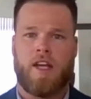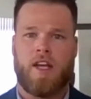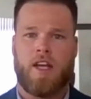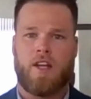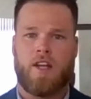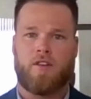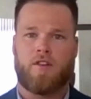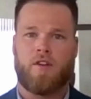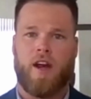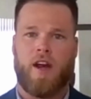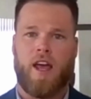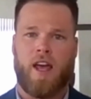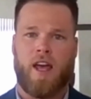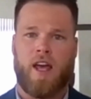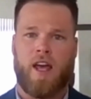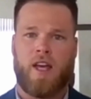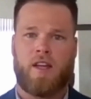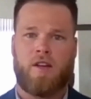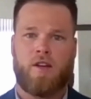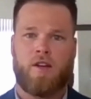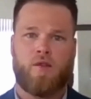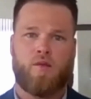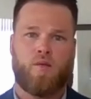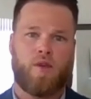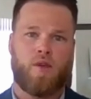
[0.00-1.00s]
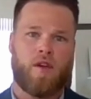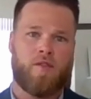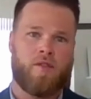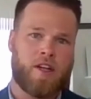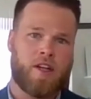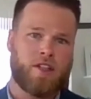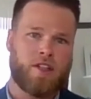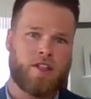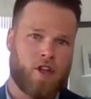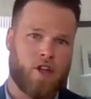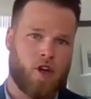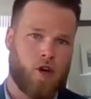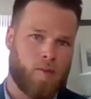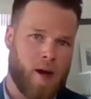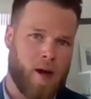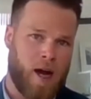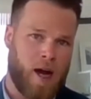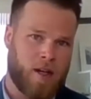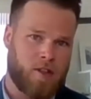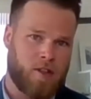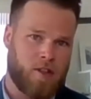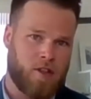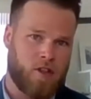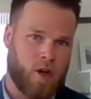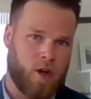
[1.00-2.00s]
Either A, we eventually go
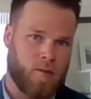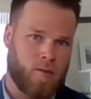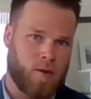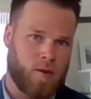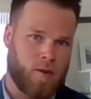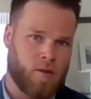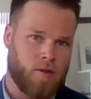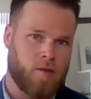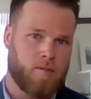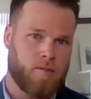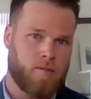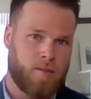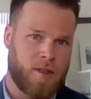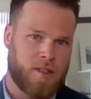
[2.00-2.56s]
back to normal